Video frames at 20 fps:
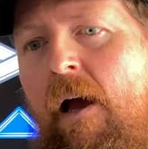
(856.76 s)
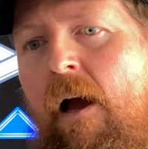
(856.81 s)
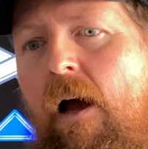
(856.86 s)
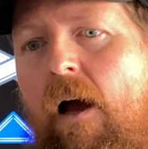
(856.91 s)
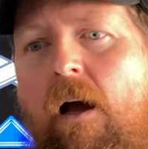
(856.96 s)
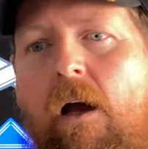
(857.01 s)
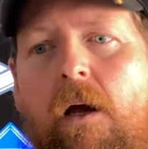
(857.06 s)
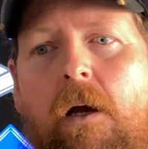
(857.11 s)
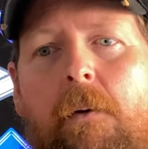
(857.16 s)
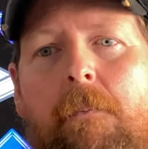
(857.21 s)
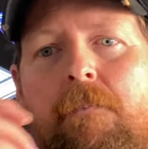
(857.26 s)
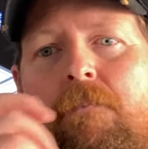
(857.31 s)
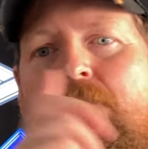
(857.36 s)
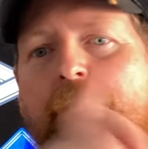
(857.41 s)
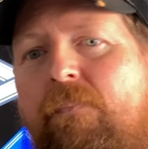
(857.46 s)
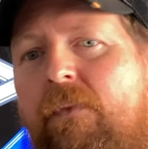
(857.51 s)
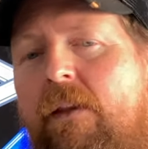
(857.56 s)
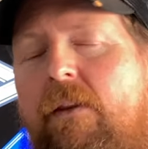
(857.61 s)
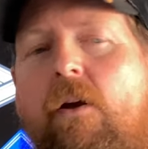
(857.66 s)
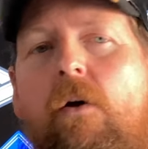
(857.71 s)
um,
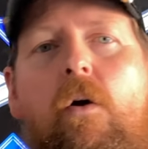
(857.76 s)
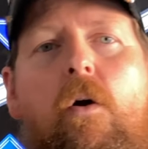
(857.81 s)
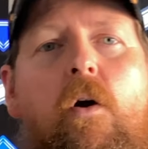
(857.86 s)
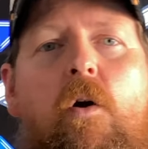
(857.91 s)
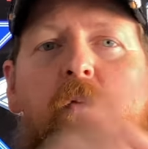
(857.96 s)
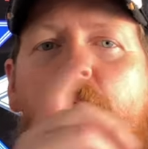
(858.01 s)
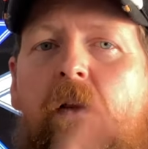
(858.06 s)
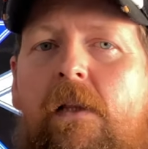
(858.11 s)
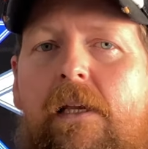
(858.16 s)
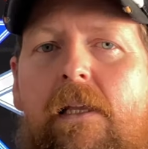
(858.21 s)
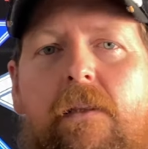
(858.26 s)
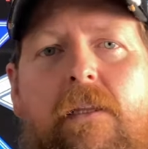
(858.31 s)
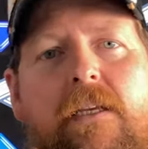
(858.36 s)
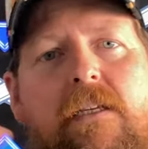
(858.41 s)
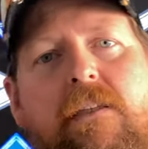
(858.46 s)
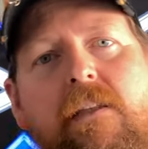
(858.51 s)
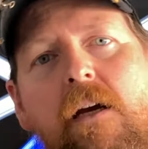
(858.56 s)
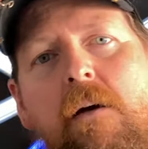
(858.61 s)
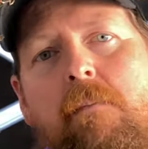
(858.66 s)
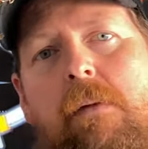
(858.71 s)
there are affiliate
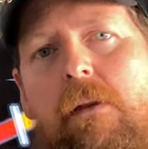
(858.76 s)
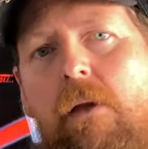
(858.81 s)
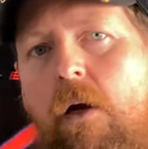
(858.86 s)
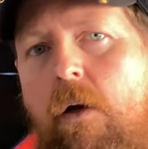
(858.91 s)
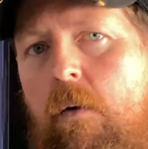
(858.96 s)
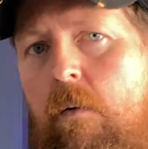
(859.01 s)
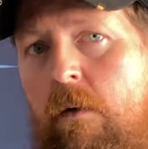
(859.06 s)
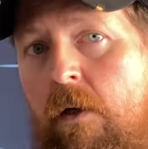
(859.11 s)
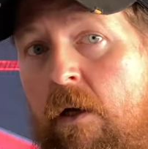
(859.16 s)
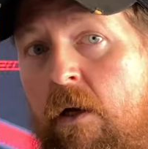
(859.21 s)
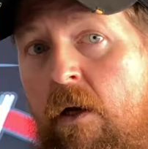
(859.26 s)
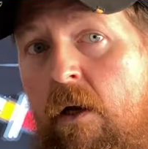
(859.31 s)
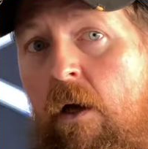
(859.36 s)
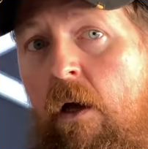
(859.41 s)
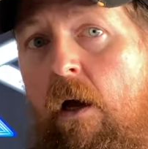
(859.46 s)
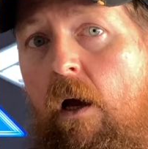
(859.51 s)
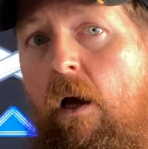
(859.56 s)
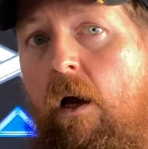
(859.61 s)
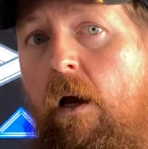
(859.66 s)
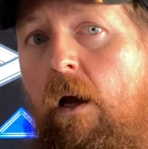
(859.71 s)
links down below
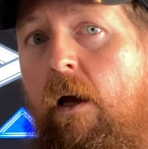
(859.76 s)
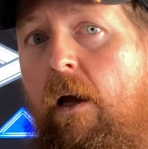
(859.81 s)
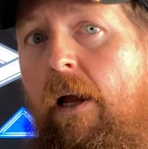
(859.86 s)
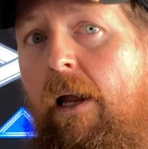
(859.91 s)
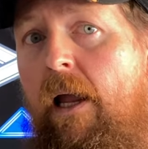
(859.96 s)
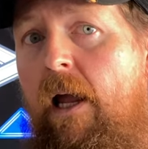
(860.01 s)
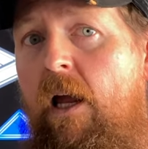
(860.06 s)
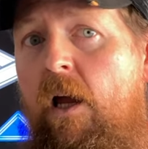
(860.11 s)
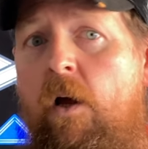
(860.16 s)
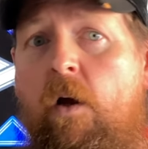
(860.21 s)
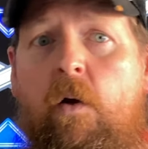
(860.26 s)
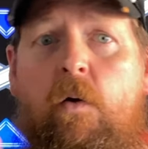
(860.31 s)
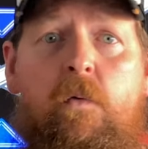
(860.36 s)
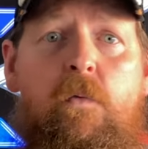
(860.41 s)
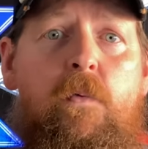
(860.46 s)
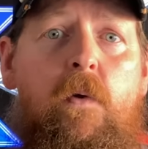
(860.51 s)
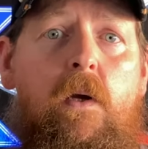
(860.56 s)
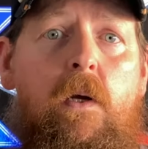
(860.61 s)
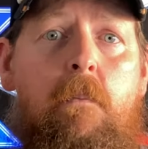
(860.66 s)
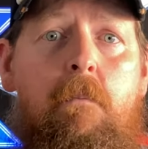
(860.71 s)
uh, I
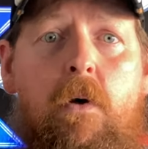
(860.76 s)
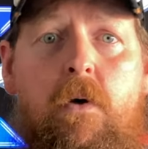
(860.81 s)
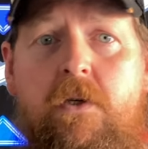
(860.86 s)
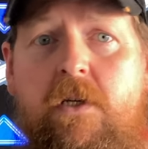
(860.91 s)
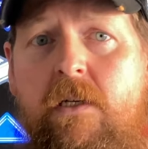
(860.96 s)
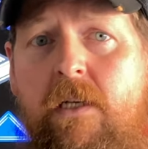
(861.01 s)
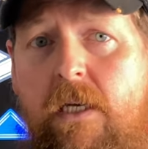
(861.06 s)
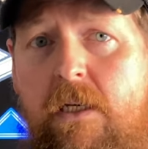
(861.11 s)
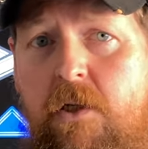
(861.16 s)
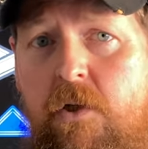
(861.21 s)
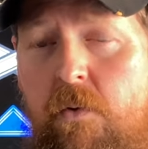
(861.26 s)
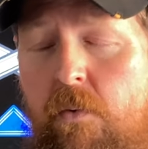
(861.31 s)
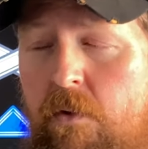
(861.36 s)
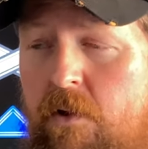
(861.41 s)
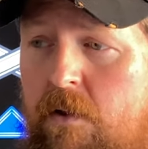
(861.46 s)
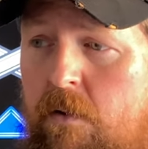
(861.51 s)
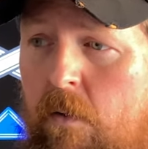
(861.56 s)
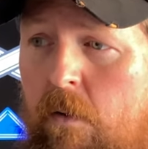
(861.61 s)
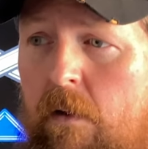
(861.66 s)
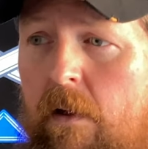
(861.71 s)
have a merchandise
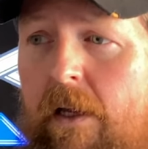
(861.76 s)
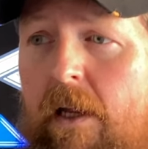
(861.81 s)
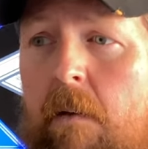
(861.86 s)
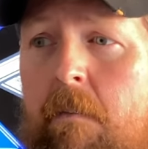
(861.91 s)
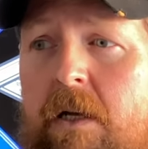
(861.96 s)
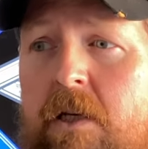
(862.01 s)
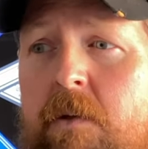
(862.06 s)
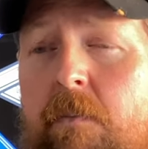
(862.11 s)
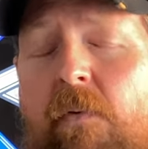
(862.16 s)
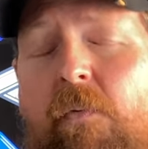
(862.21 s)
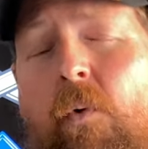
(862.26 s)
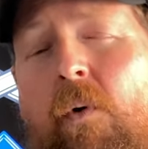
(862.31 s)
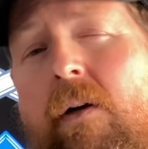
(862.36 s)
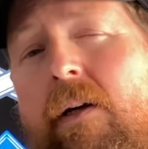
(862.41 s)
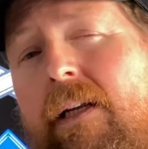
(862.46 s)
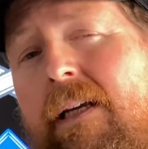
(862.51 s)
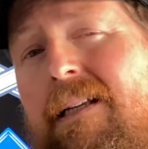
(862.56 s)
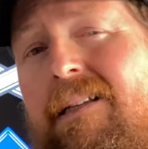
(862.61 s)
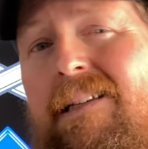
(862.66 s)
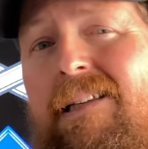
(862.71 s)
store, like I mentioned before.
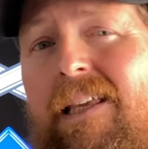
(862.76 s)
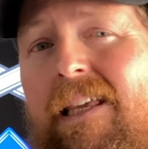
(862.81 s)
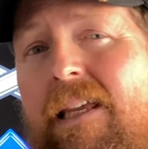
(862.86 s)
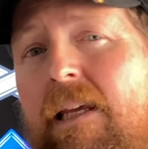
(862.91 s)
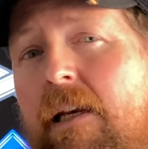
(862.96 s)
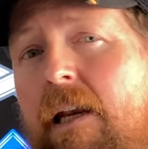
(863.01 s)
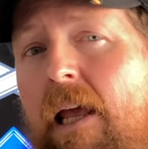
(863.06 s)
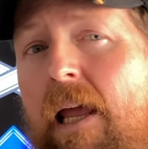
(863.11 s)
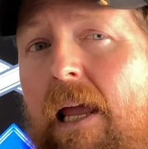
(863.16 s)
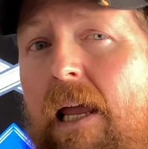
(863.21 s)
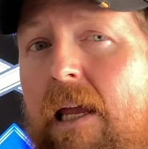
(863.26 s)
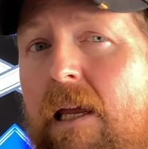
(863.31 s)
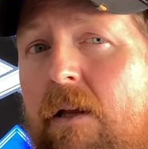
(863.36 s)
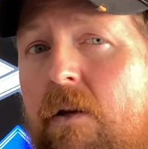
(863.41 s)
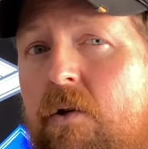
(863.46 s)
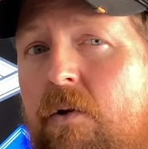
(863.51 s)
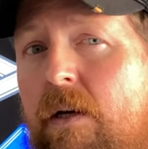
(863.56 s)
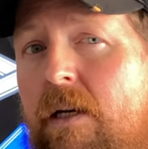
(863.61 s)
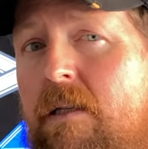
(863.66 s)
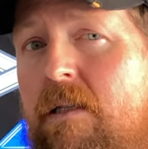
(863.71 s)
It is in a
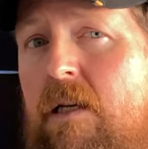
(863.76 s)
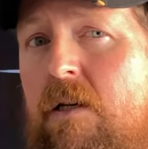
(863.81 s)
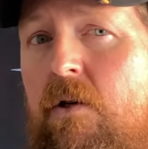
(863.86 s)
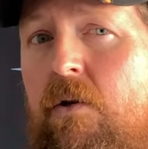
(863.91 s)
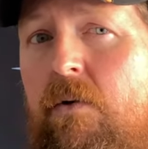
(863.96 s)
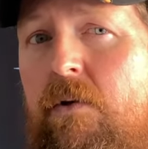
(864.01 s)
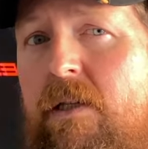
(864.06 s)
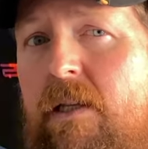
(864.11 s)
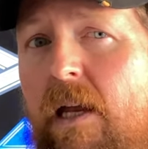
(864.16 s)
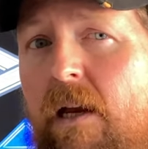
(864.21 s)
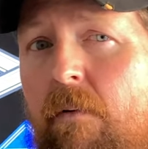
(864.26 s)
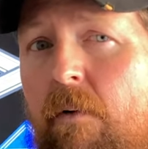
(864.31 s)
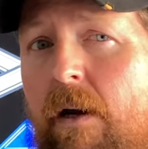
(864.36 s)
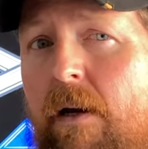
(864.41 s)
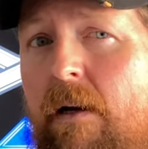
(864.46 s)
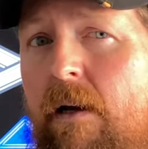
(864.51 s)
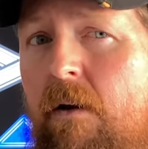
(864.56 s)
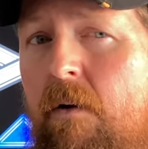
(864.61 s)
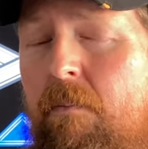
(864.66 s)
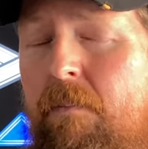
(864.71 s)
transitional state
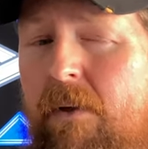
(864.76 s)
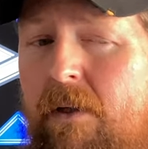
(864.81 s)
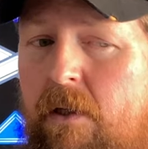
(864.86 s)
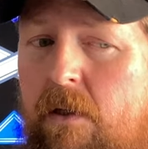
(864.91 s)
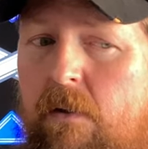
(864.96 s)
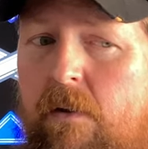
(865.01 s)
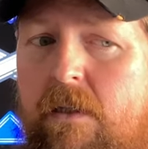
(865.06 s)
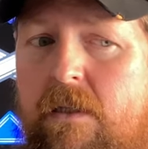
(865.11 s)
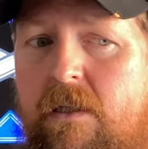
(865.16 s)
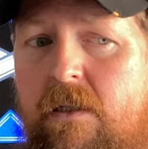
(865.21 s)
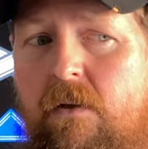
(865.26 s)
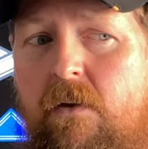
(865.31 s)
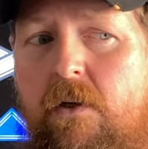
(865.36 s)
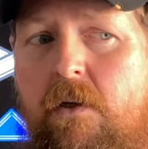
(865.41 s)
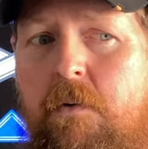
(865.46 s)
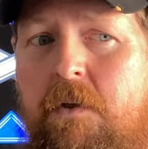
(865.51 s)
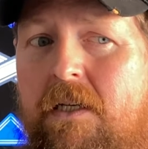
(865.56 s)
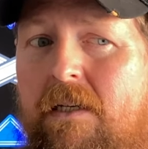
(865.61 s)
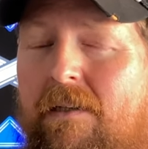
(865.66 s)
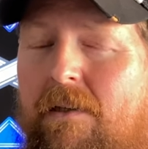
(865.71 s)
right now, but you can still
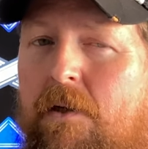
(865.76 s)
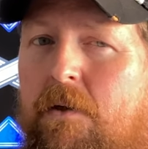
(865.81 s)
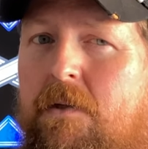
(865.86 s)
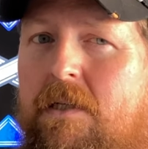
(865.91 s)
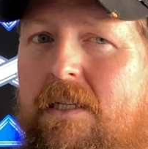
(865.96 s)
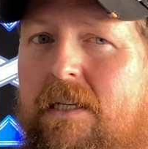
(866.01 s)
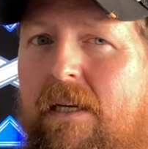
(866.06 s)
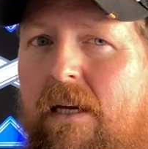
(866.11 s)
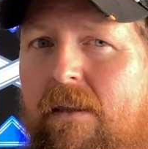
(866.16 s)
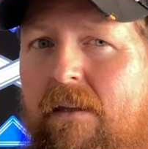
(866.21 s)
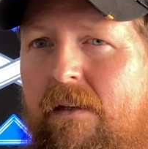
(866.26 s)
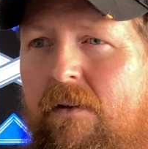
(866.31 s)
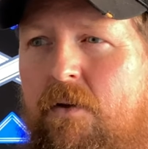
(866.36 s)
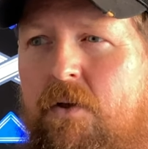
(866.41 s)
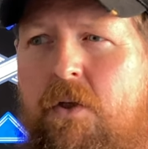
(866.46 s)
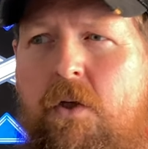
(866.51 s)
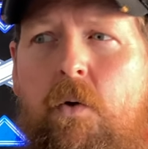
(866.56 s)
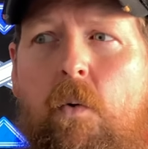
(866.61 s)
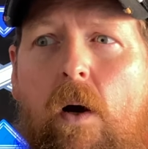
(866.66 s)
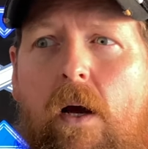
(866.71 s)
use it and go see. I think
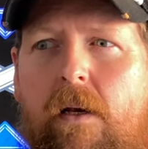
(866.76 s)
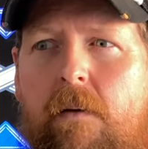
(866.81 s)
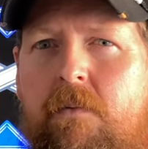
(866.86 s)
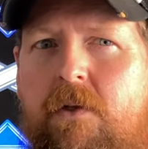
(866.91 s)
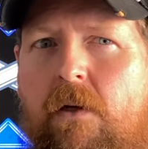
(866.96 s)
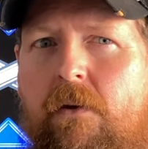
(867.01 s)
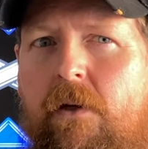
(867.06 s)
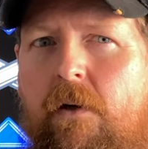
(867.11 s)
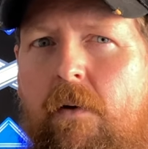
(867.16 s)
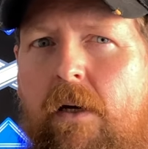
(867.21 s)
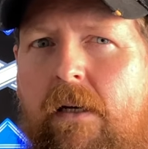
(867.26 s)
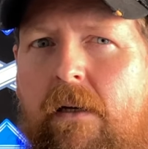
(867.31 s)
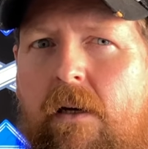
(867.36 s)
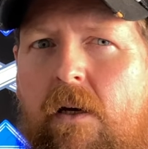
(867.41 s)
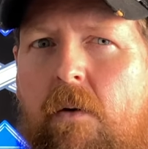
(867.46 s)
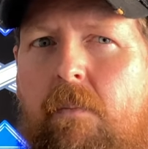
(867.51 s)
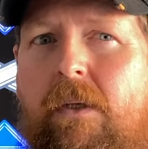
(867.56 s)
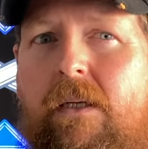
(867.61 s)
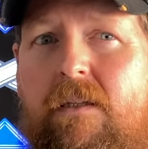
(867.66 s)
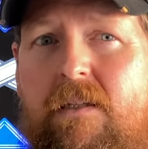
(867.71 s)
there's two items on there right
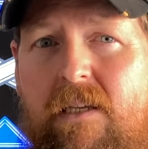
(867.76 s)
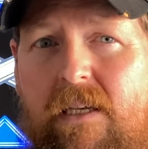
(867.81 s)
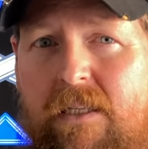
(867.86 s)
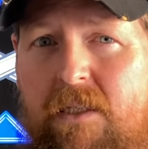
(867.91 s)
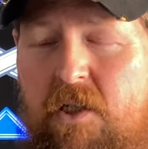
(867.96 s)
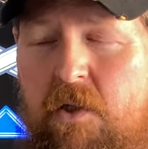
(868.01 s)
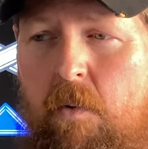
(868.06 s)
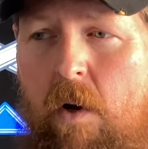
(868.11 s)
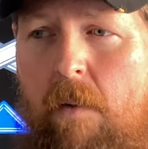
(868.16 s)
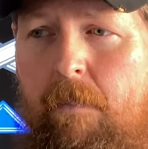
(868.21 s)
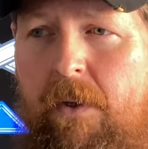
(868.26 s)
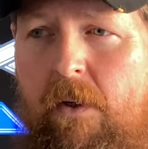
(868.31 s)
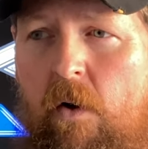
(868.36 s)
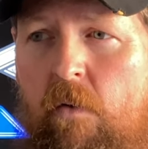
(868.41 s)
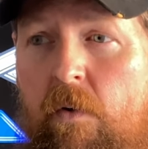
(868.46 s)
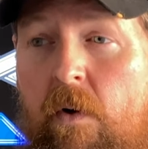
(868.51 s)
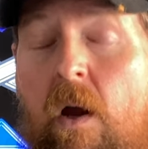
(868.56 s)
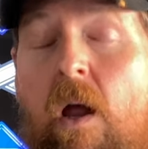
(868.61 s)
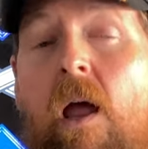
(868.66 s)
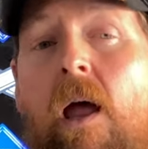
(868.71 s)
now, but it's it's swapping
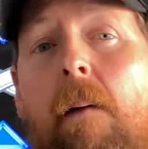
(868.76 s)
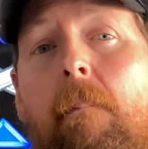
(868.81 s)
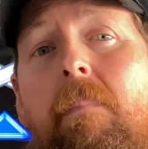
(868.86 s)
over.